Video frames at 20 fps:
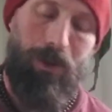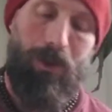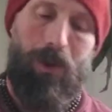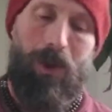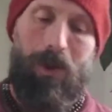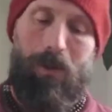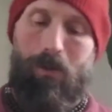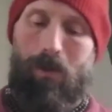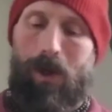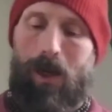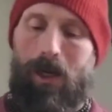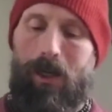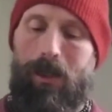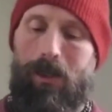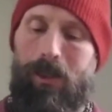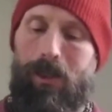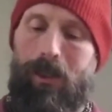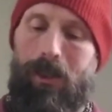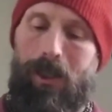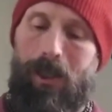I
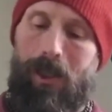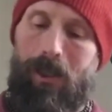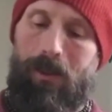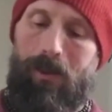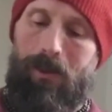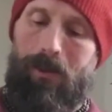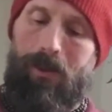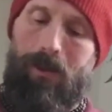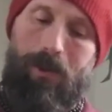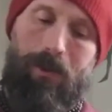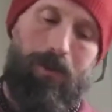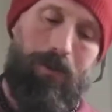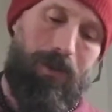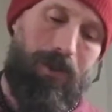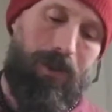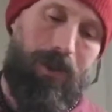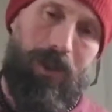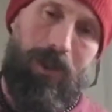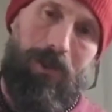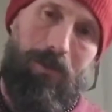wanted to get
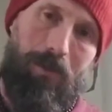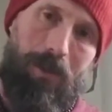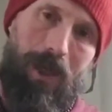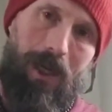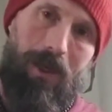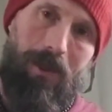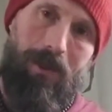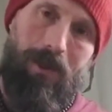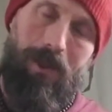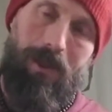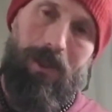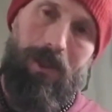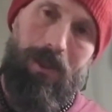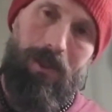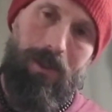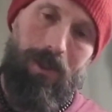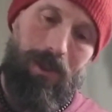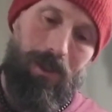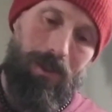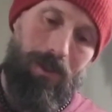those 6 miles
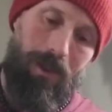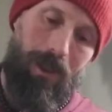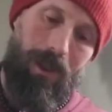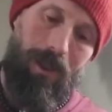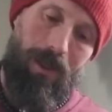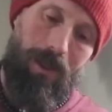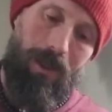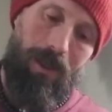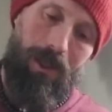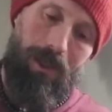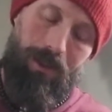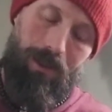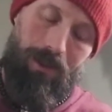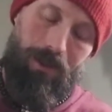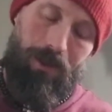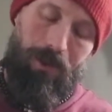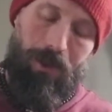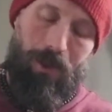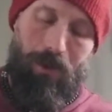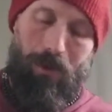on a hike.
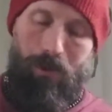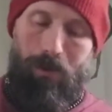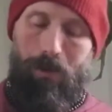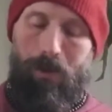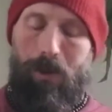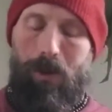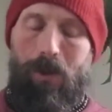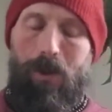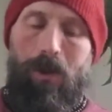So,